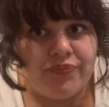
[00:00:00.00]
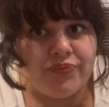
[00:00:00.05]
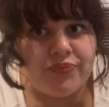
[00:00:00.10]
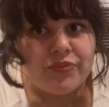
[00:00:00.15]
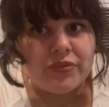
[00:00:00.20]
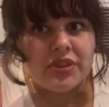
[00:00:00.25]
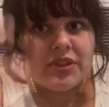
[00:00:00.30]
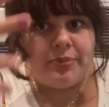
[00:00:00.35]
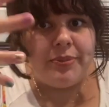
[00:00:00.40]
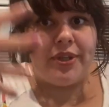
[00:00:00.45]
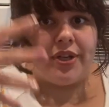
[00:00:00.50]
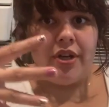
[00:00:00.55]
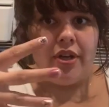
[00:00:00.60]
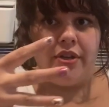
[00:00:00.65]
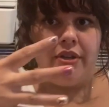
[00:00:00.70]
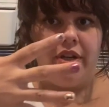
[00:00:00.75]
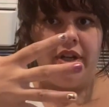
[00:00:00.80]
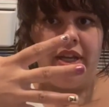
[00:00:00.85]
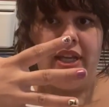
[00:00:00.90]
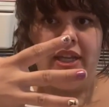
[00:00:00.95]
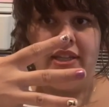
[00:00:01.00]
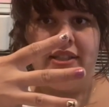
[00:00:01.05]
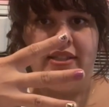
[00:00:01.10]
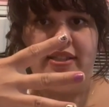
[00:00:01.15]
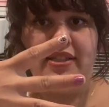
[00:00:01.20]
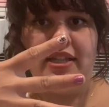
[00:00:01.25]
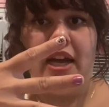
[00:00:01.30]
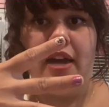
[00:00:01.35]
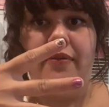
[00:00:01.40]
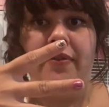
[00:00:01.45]
let's put it on our hand
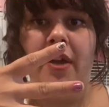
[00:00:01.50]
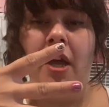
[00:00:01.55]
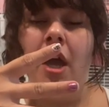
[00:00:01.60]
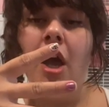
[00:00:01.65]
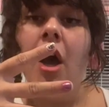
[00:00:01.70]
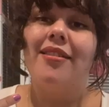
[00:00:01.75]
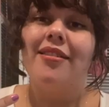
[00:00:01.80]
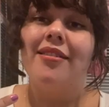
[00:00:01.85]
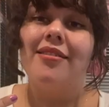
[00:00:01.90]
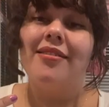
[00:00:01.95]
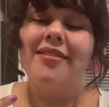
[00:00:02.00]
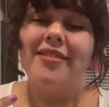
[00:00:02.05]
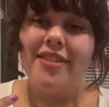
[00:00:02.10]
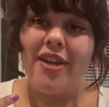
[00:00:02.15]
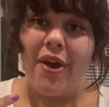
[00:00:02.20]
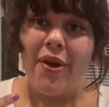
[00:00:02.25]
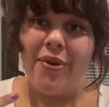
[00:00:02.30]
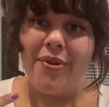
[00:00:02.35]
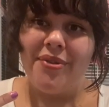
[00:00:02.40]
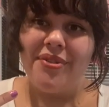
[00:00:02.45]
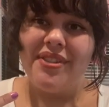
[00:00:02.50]
staff. So